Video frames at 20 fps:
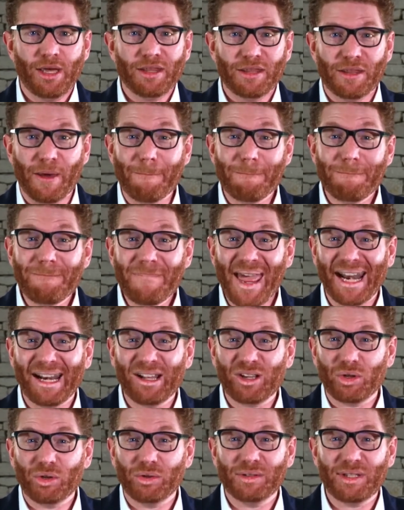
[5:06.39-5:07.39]
the
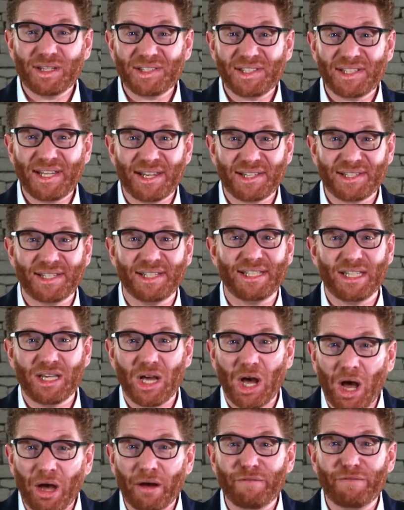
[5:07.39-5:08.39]
medical necessity
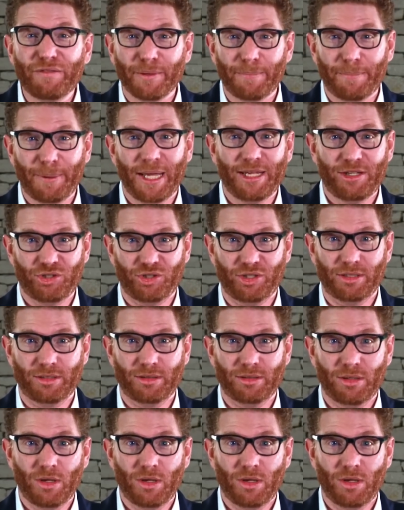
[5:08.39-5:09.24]
of the patient.